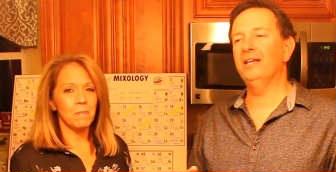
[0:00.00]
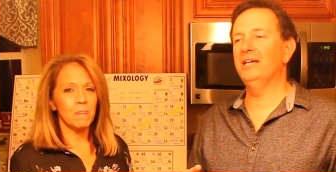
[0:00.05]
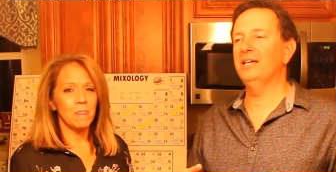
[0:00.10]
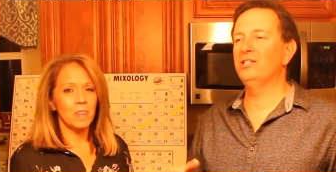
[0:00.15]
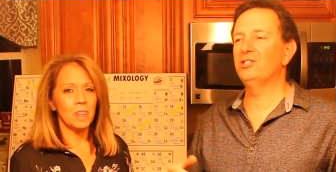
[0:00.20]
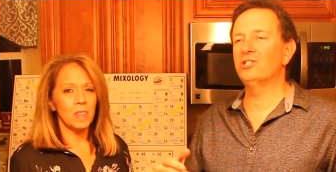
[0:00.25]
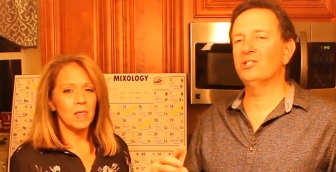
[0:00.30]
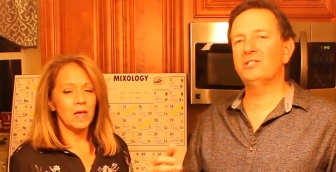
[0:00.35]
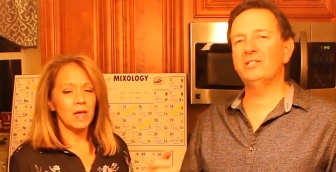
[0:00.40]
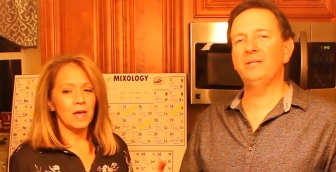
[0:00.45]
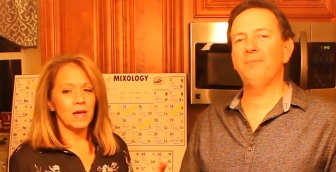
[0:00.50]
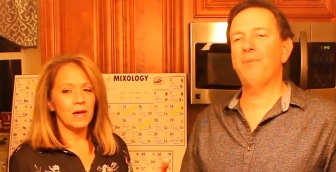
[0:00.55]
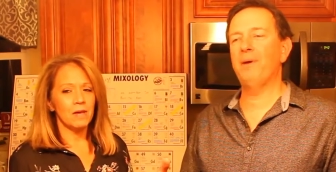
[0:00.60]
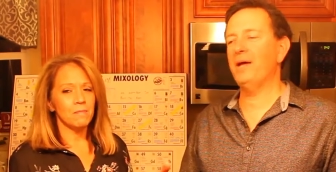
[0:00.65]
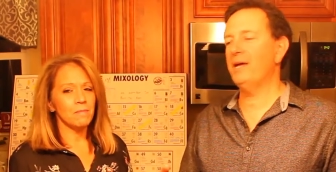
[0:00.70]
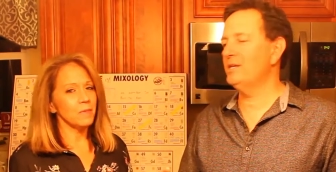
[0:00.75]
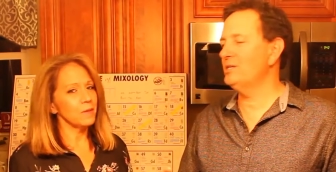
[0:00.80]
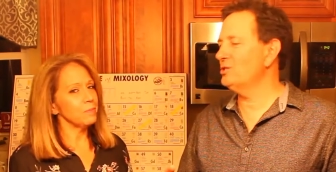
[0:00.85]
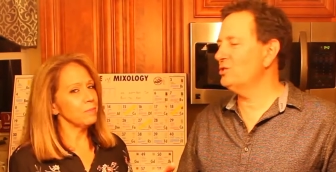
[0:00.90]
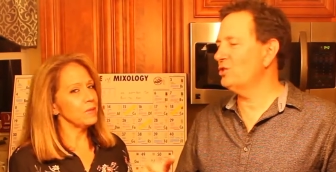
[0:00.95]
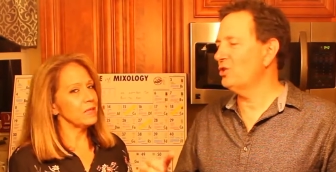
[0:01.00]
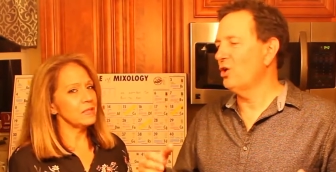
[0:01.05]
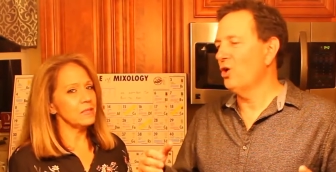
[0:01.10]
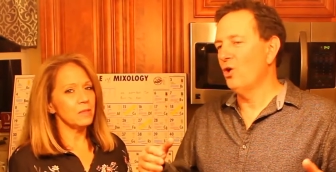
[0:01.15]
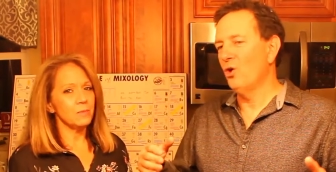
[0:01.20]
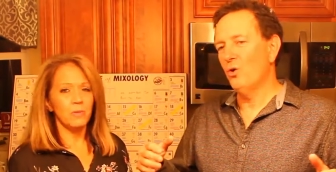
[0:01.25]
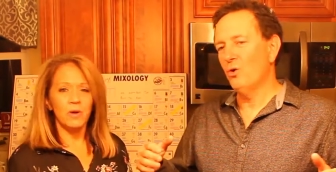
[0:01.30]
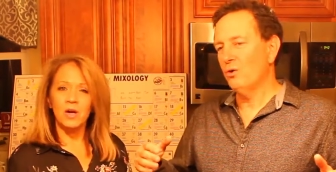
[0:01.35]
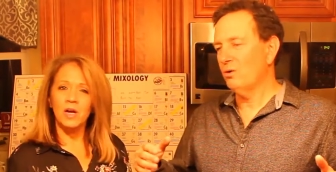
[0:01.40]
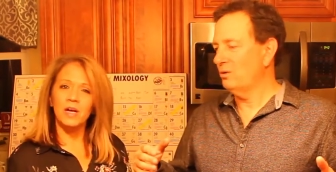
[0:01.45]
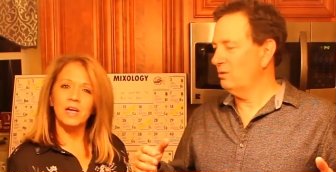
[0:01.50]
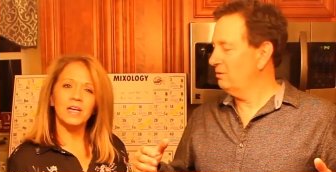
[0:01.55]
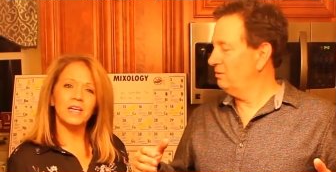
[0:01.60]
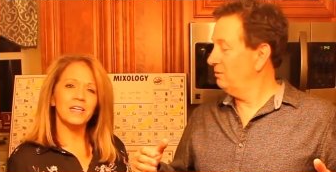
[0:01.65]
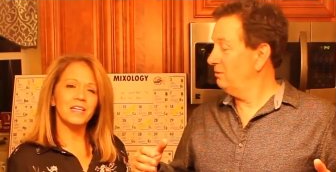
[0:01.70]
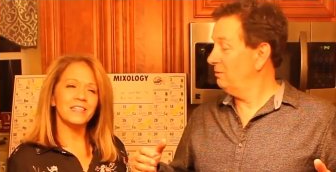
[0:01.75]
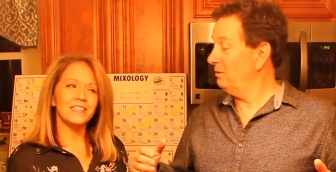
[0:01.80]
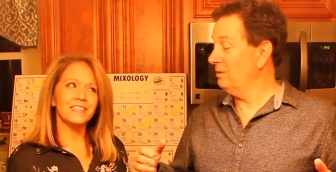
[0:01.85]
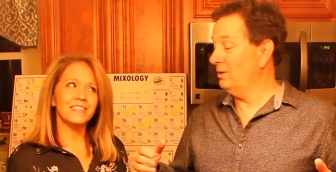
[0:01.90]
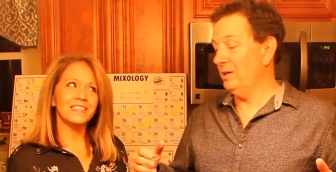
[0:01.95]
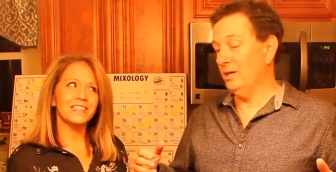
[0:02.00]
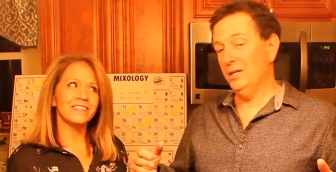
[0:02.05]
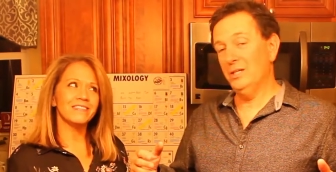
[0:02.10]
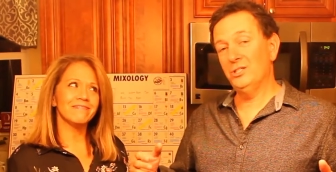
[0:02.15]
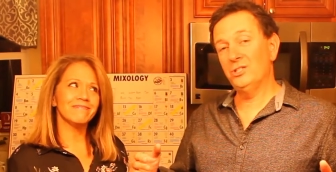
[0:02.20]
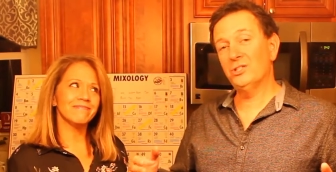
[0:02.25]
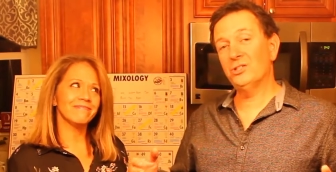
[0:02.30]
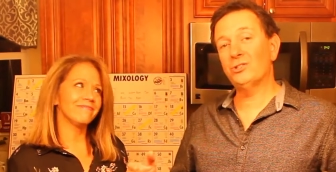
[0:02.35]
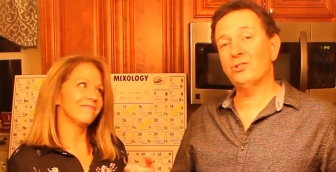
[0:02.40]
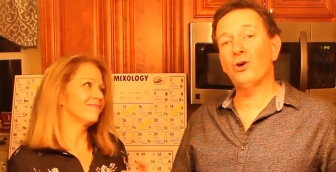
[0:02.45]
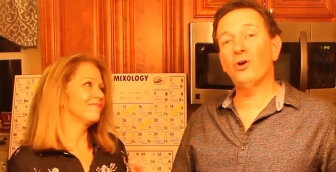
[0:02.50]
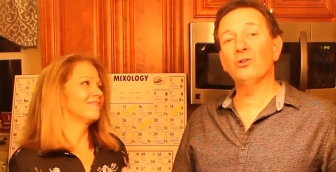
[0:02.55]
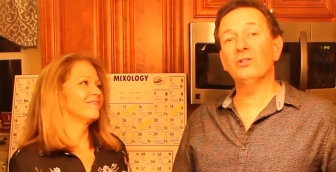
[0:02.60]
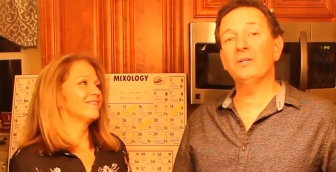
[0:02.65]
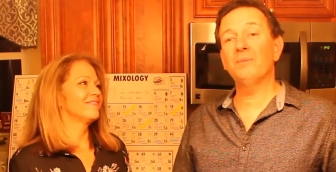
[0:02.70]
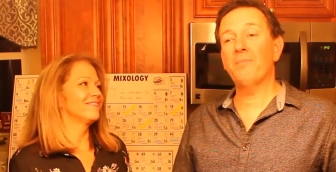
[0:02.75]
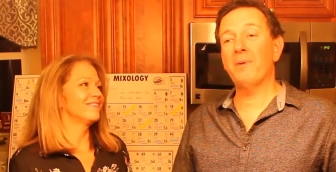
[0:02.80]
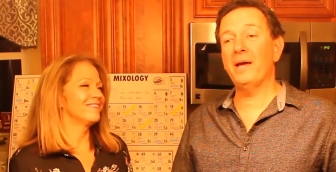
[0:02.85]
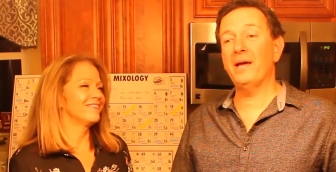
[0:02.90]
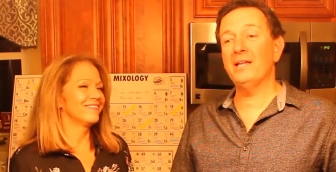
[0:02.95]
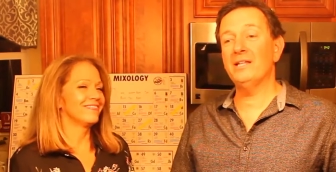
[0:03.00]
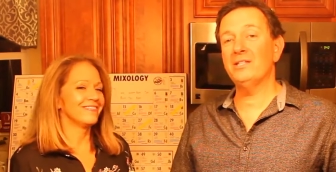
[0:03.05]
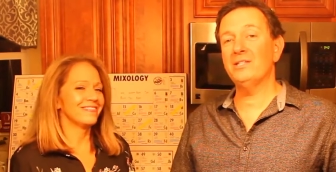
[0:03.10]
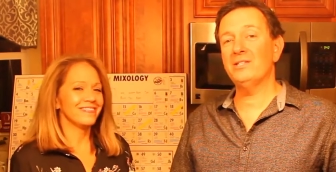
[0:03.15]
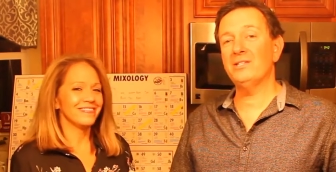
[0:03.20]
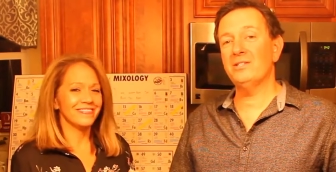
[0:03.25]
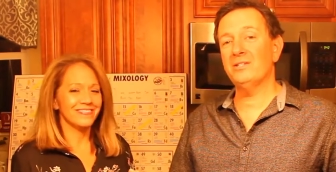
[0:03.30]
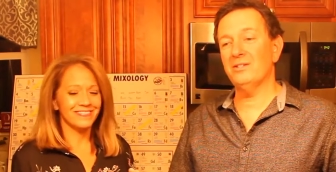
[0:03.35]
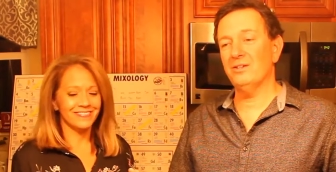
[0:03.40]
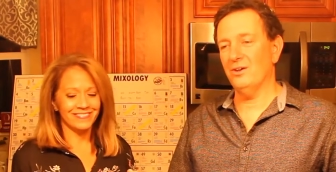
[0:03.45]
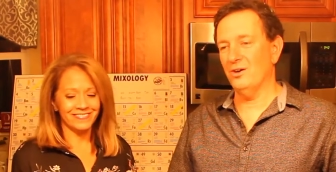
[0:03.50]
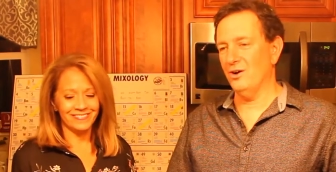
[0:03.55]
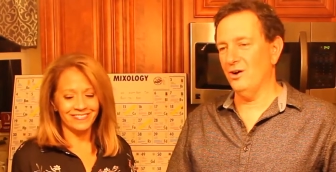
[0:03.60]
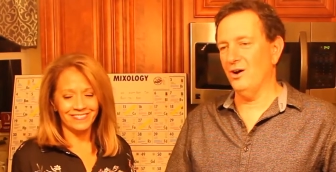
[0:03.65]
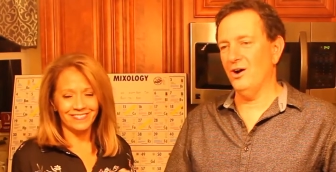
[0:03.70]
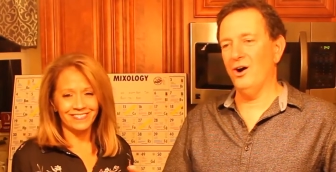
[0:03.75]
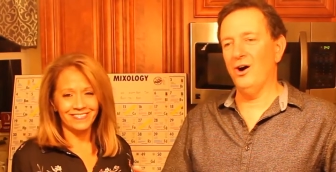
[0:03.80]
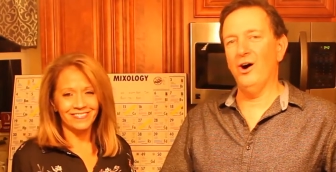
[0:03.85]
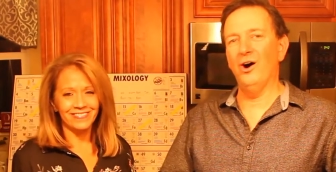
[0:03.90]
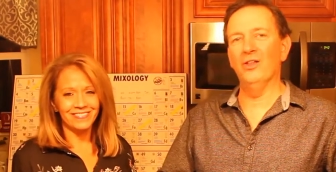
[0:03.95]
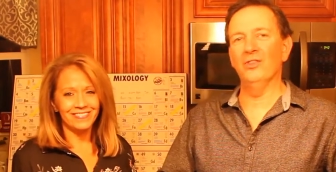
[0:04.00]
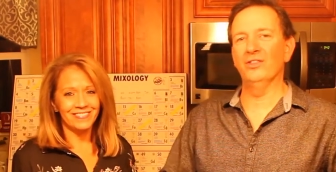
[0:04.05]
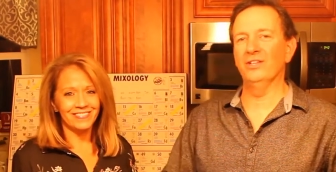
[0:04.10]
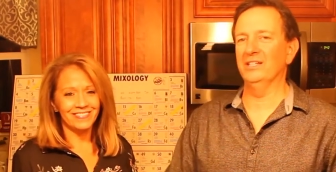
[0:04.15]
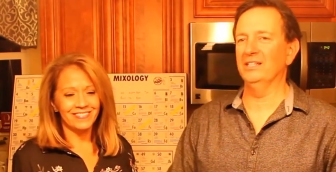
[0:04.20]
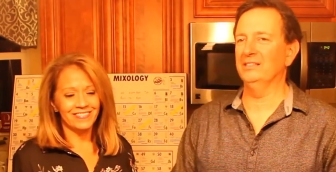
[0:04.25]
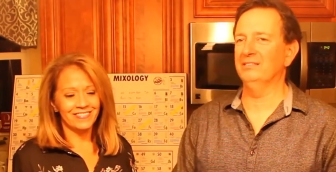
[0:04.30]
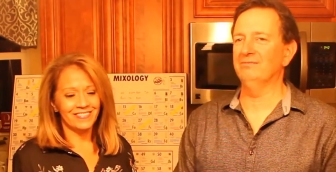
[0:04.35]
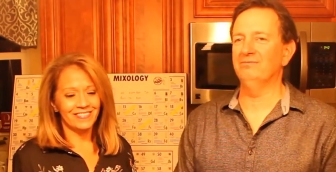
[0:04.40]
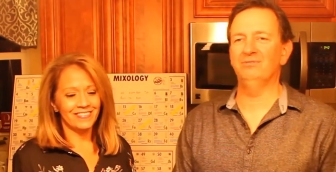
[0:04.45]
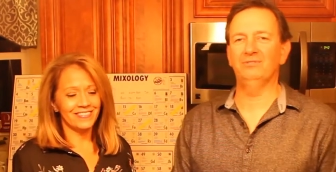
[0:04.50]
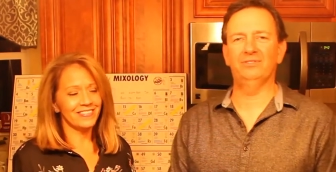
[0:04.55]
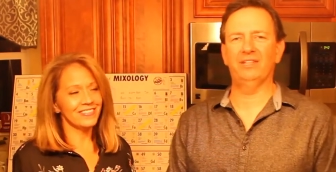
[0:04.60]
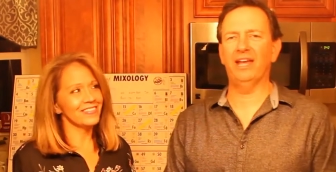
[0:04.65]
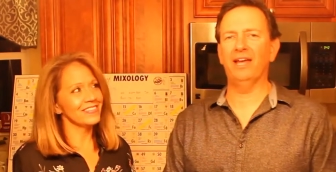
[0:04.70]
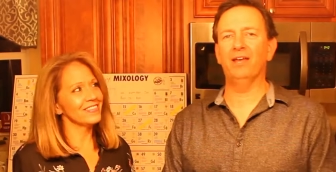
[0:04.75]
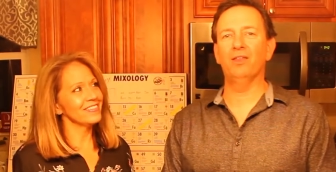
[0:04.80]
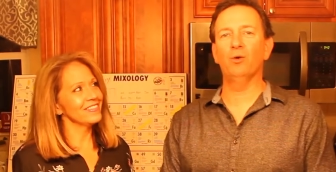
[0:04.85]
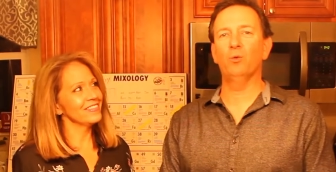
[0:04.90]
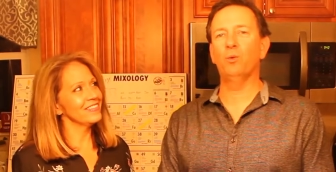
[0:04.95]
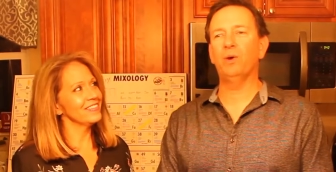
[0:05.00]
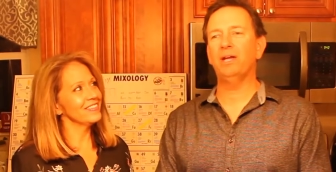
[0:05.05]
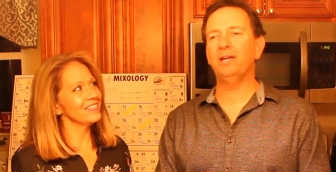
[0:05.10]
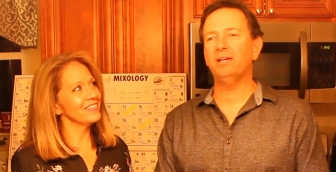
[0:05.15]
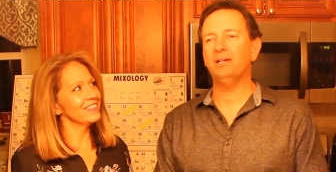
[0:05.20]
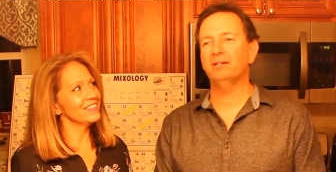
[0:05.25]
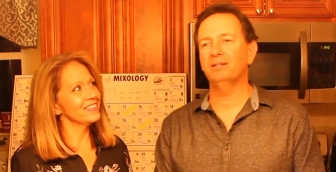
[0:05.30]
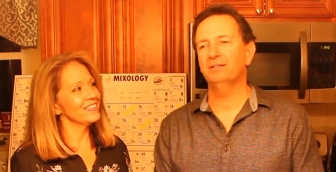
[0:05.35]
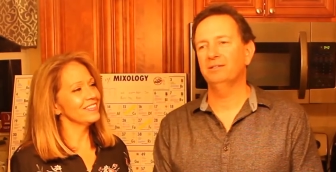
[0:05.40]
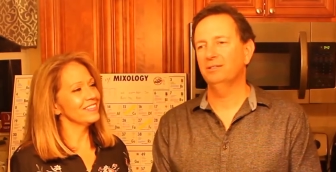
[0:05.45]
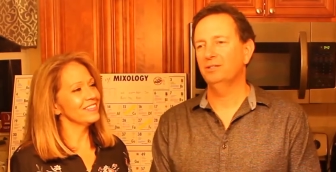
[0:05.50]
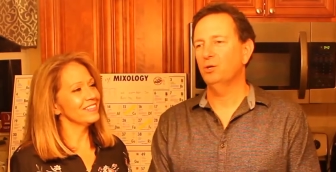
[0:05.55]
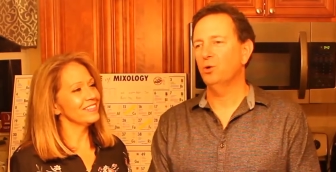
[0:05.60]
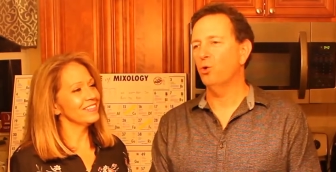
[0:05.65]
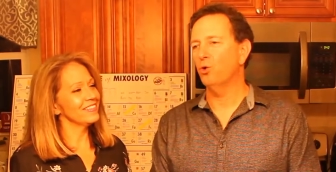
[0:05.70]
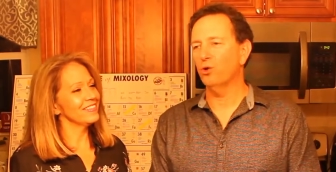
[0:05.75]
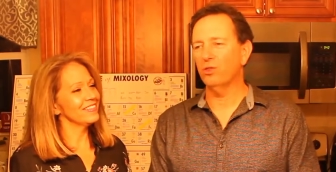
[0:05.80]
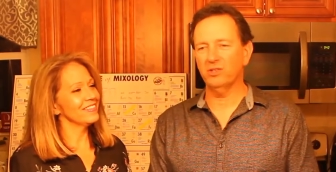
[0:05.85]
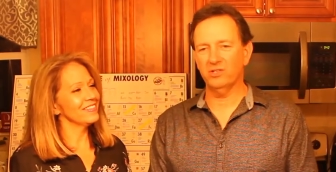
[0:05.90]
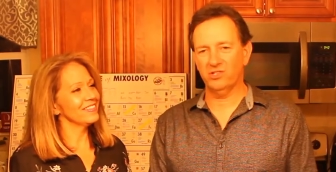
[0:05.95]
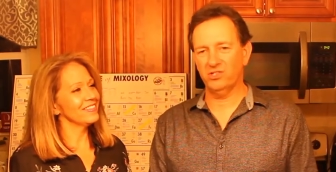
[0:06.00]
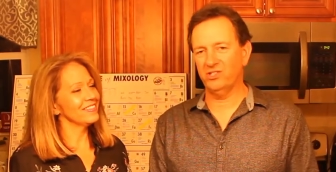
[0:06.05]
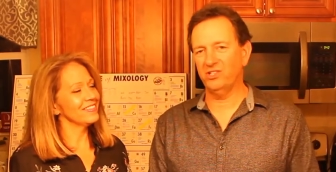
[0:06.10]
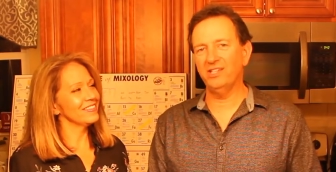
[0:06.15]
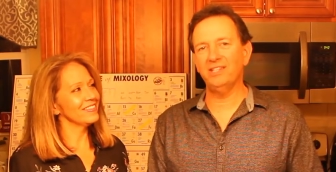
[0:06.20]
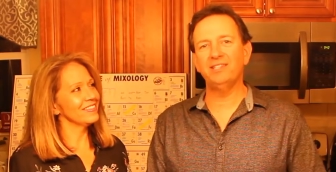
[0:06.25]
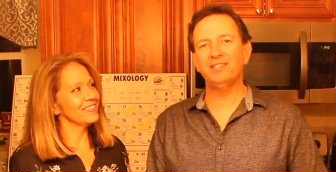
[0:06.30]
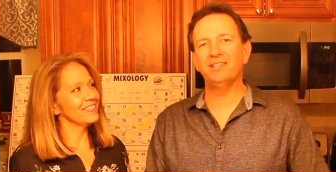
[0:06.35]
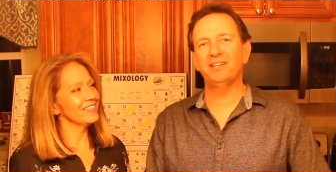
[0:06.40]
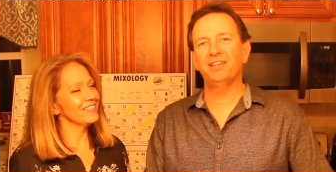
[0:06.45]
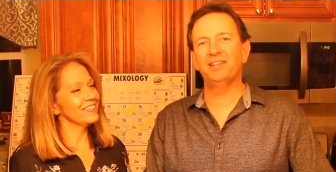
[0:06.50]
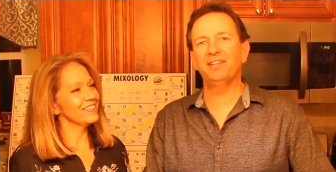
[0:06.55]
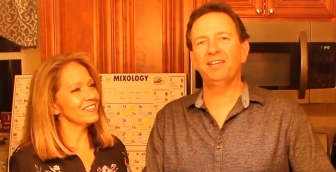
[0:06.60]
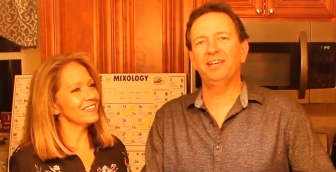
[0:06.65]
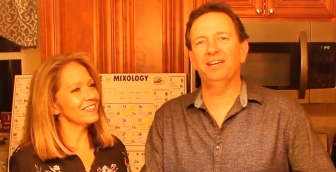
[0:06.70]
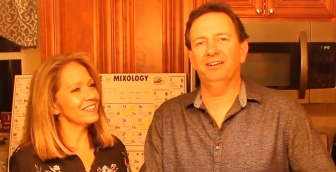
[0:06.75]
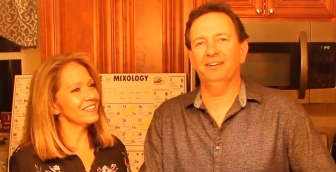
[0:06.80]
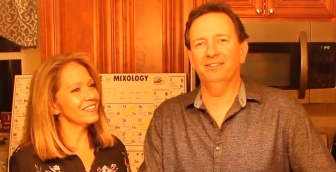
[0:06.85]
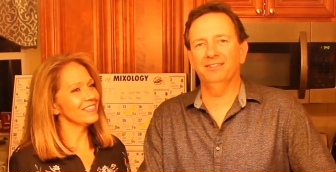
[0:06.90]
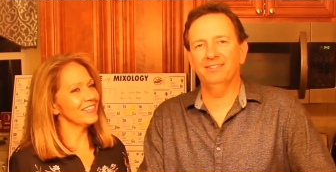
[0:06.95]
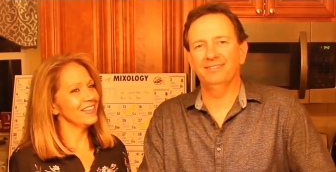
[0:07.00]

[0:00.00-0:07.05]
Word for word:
Speaker 1: It just depends. Might be a surprise. It just all depends on the day of the week or the season of the year.